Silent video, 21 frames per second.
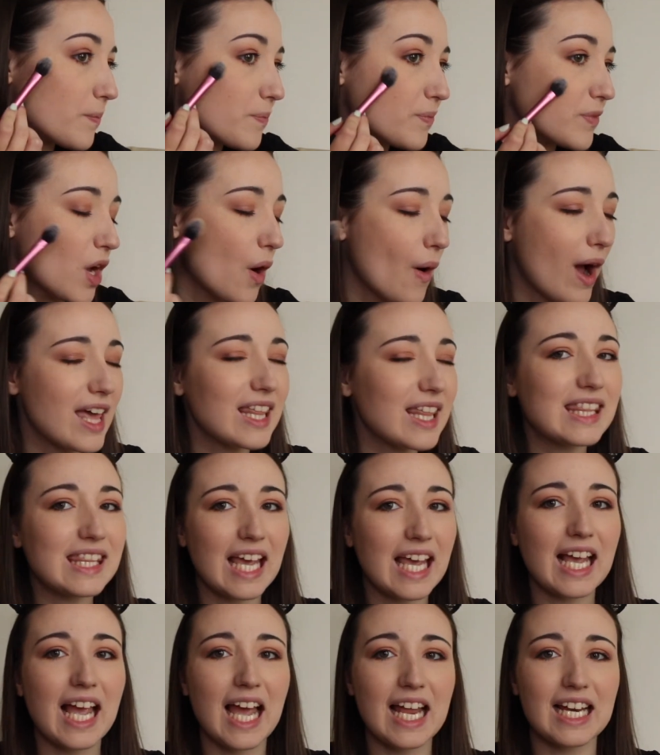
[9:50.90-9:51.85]
No, I
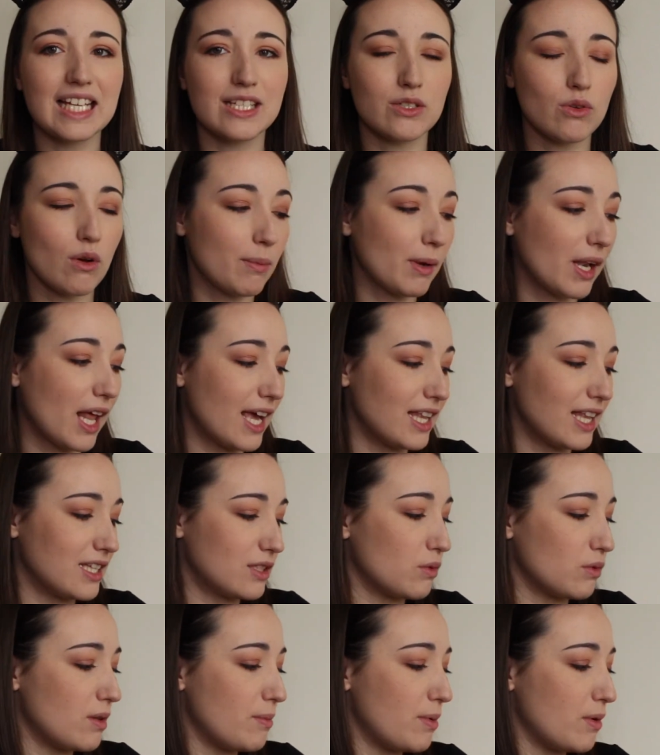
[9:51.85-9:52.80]
think I need to apply
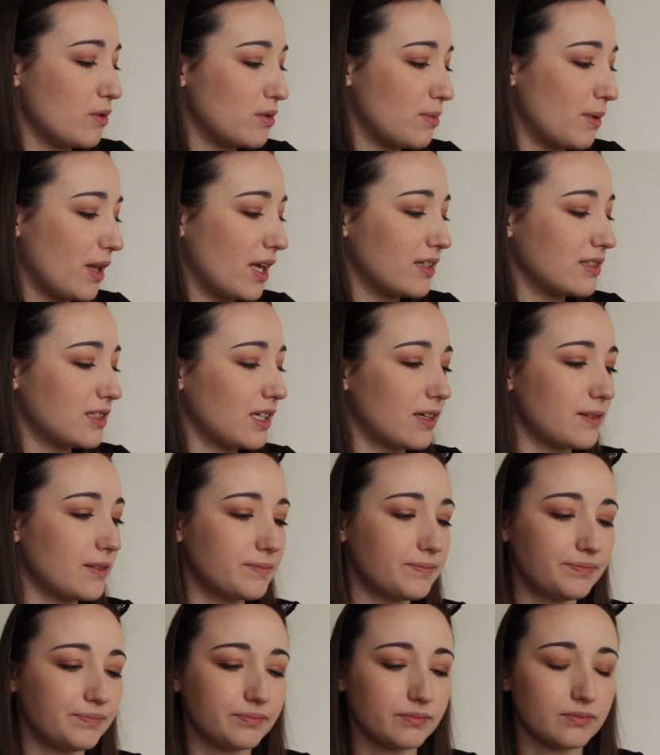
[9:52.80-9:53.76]
this with a beauty blender.
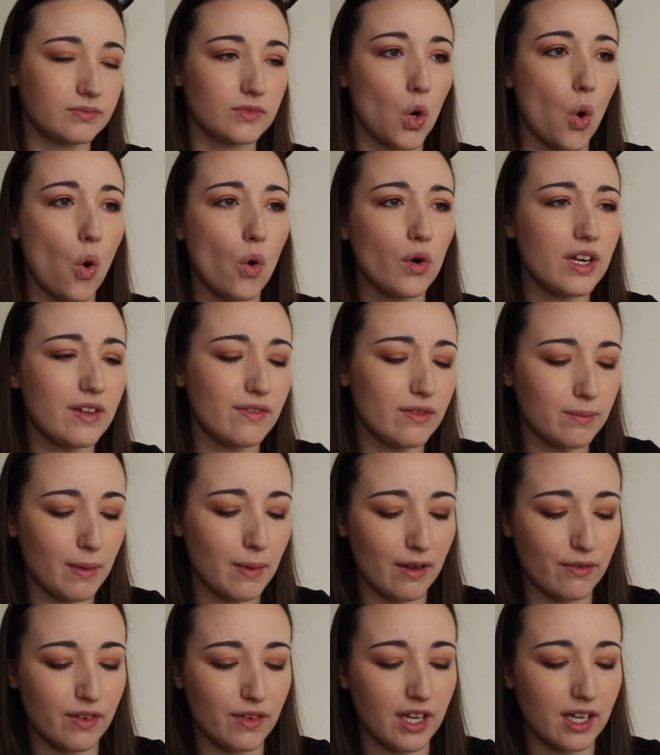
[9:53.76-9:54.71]
Or even
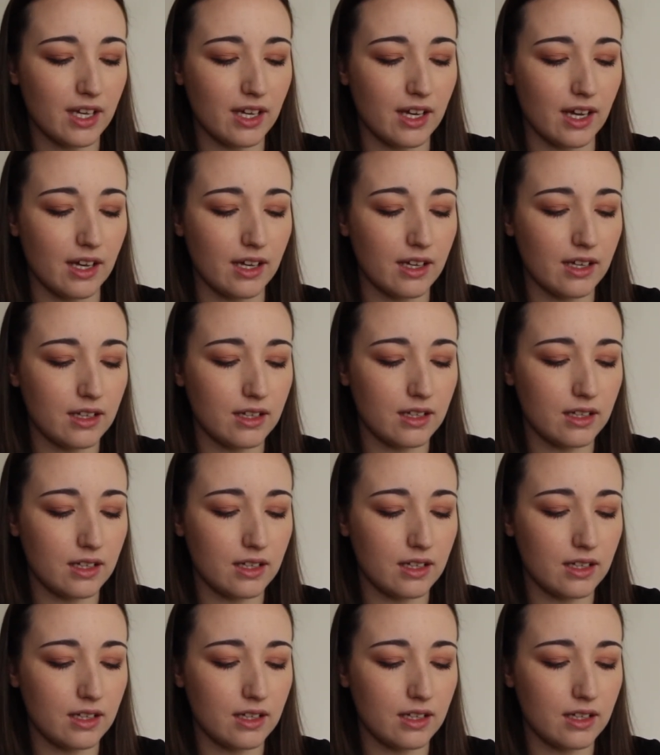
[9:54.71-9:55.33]
my finger.